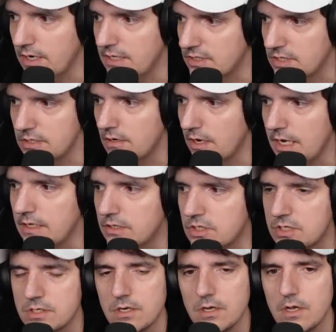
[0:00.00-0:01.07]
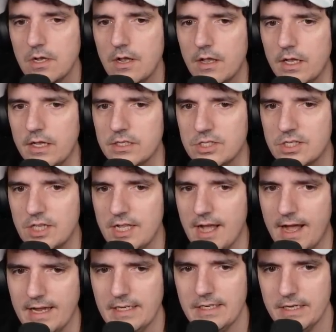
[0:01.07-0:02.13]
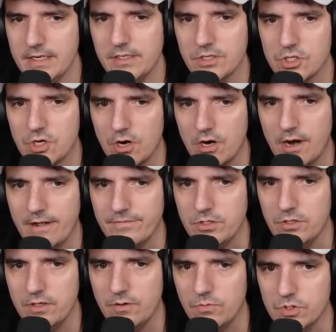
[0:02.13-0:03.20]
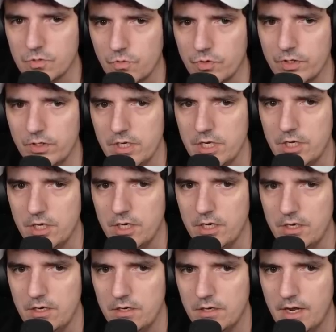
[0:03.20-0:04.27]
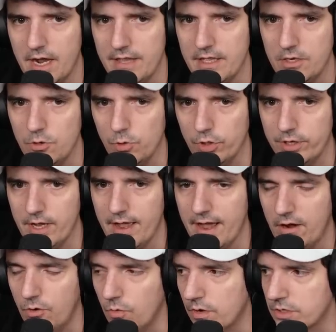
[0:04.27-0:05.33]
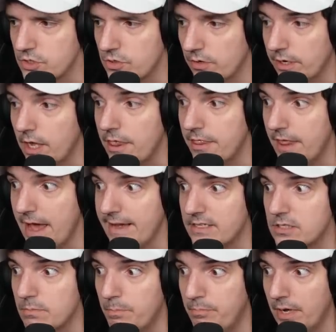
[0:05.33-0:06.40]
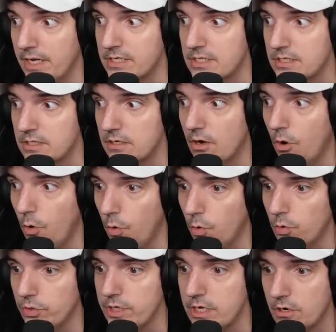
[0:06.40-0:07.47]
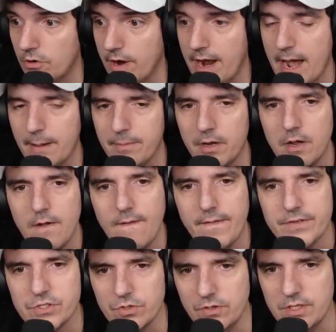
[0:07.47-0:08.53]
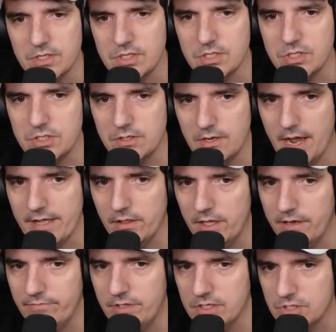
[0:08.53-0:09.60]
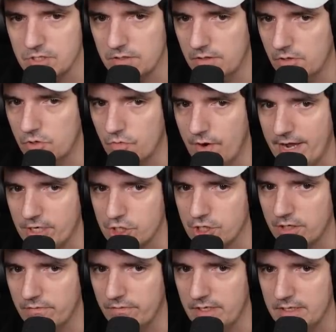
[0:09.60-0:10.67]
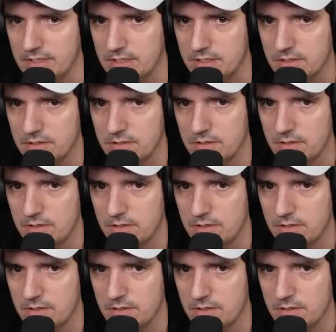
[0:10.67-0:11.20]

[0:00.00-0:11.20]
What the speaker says: It's the idea in StarCraft II that was really good, and then you look at how it works, and you're like, that's busted. Holy crap. So this is, I love this, the direction of this.